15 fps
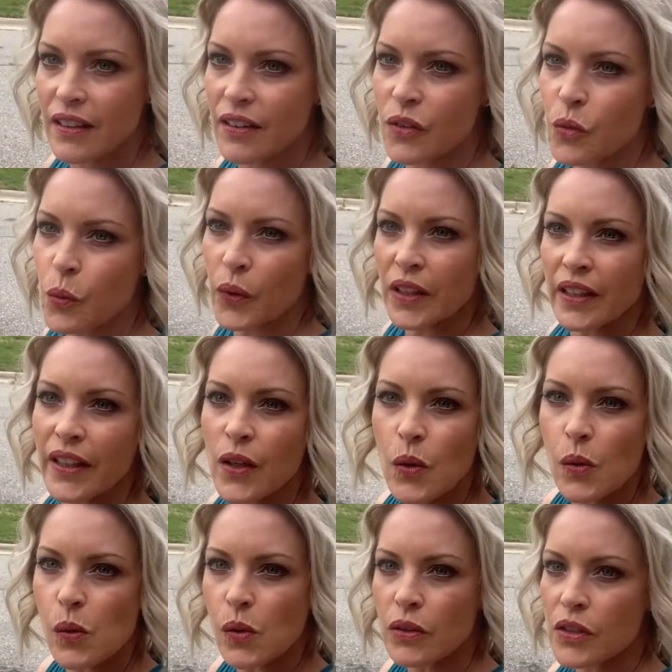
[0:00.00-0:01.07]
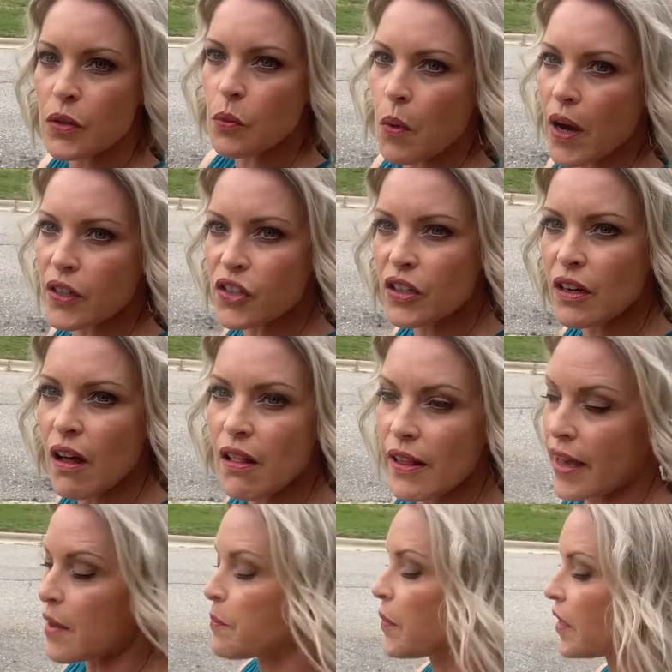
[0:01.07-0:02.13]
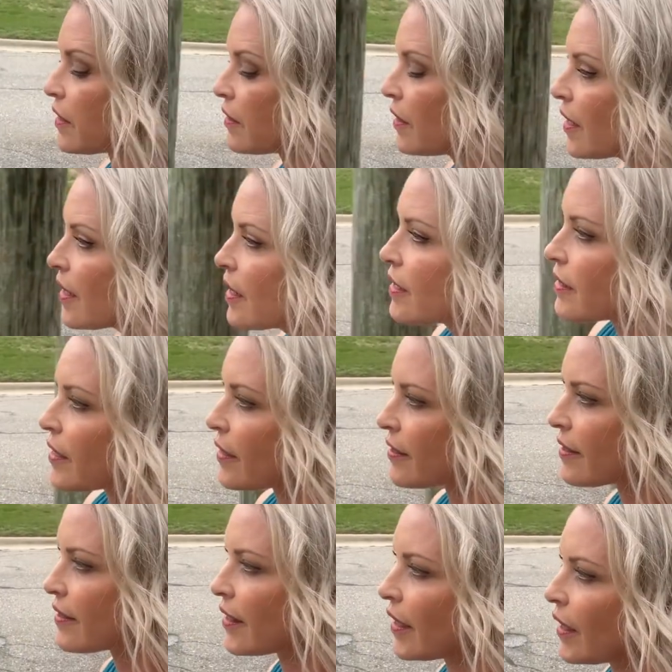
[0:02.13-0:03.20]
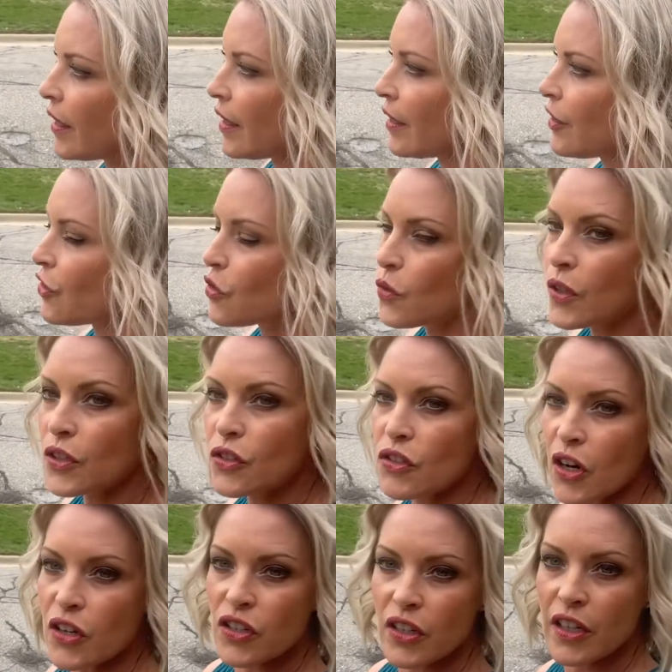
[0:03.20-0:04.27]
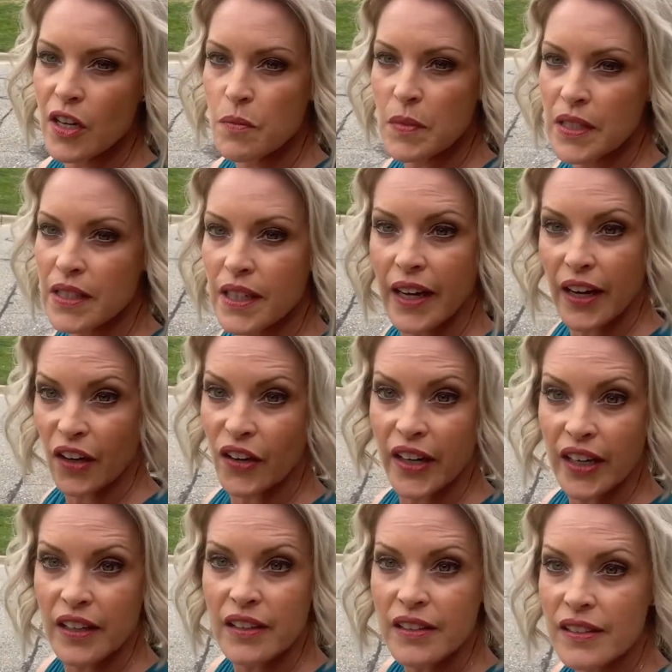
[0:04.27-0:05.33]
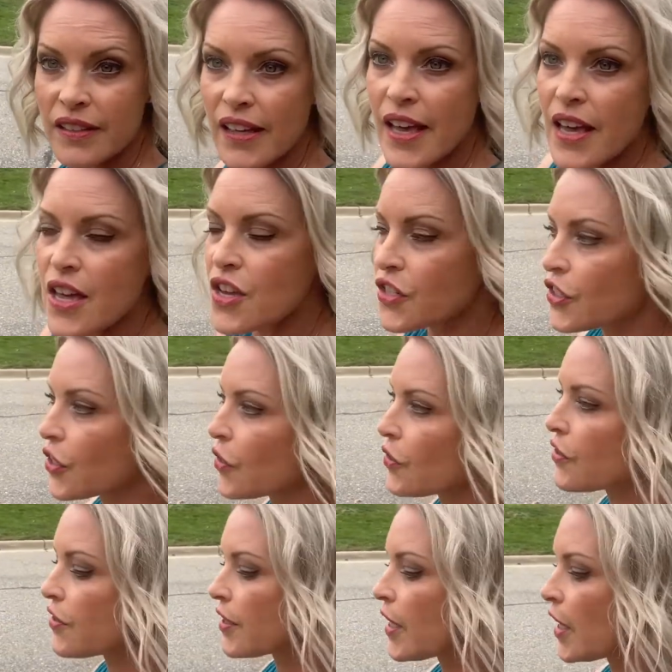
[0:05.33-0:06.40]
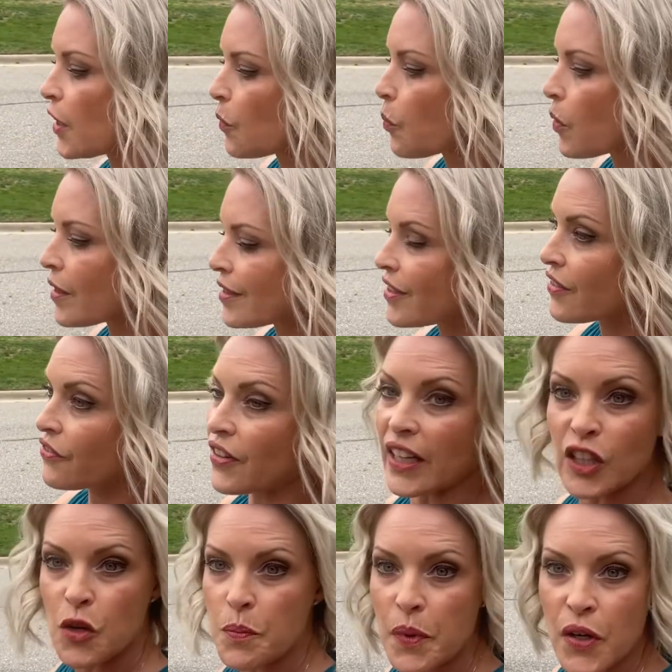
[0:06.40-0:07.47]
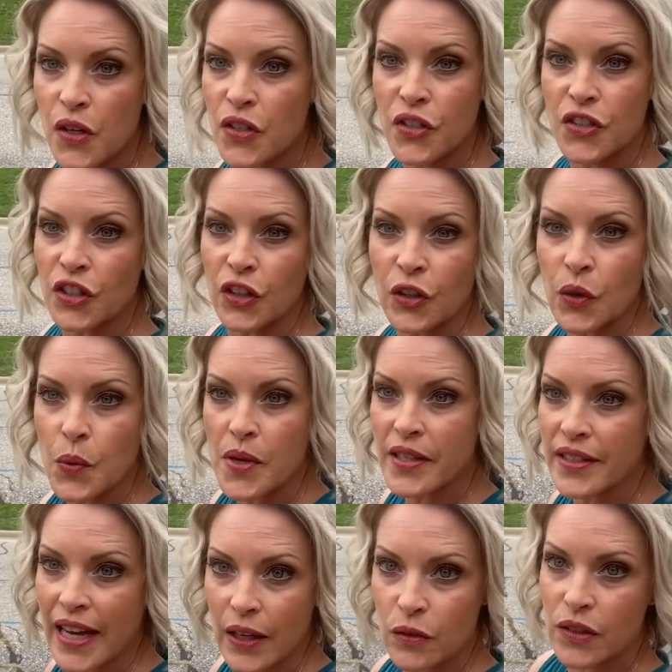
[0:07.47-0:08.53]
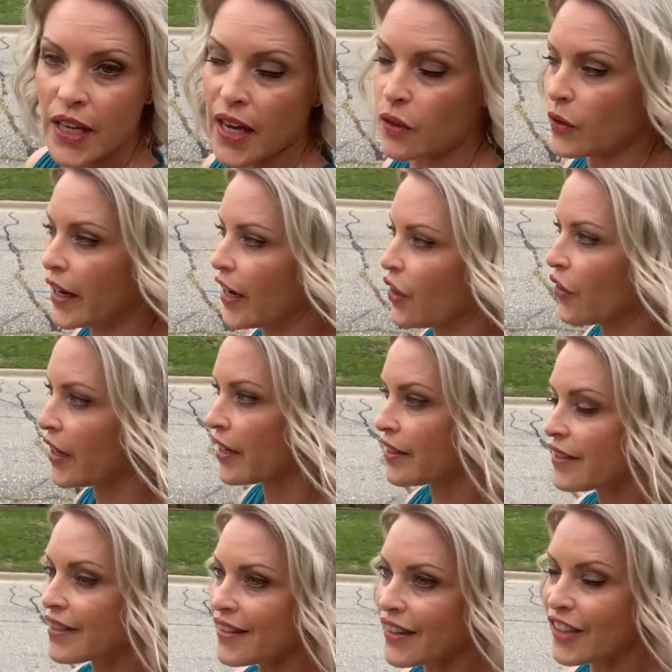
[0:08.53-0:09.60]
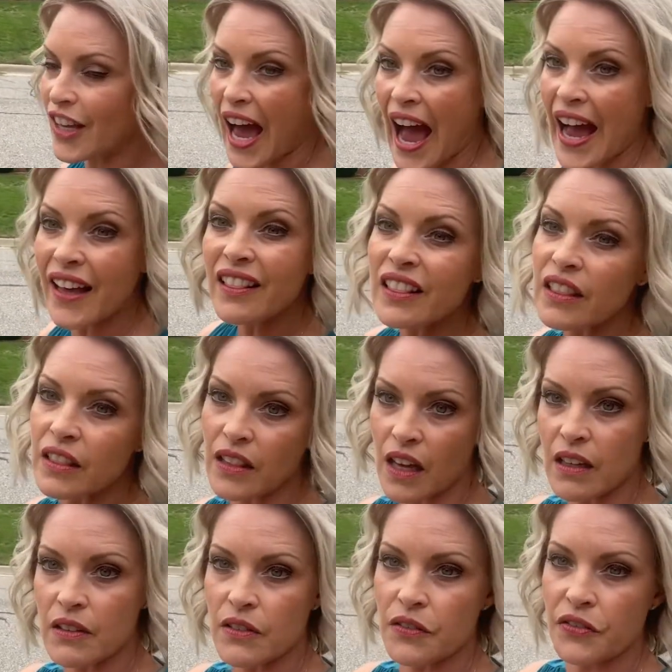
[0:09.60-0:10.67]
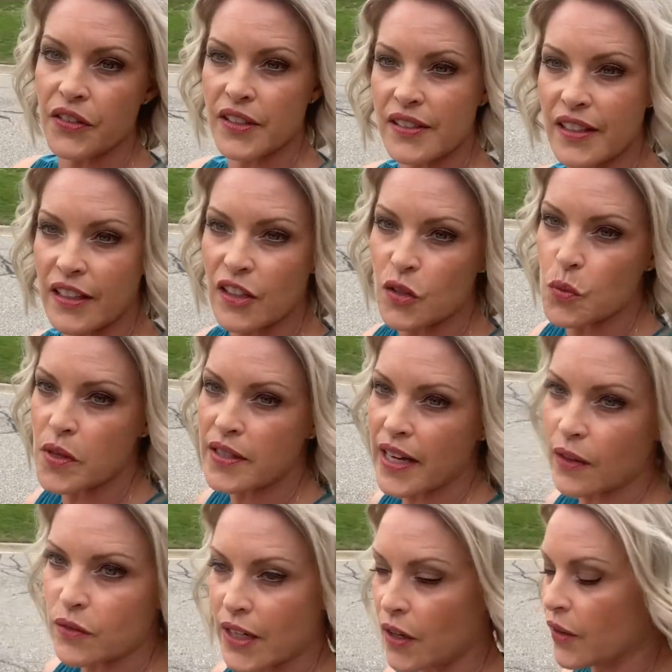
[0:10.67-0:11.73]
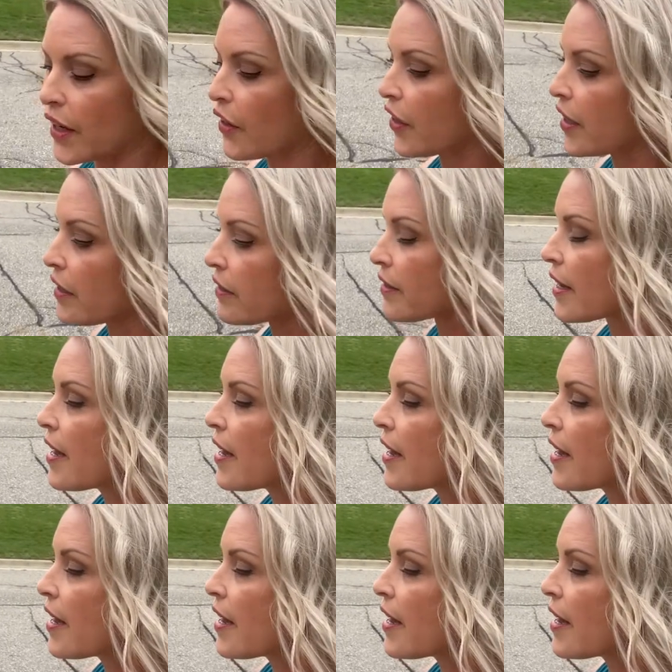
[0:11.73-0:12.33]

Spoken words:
really cool to watch it all happen, to see new construction come into areas, to see what developers do with downtown areas. I love cities with downtown areas,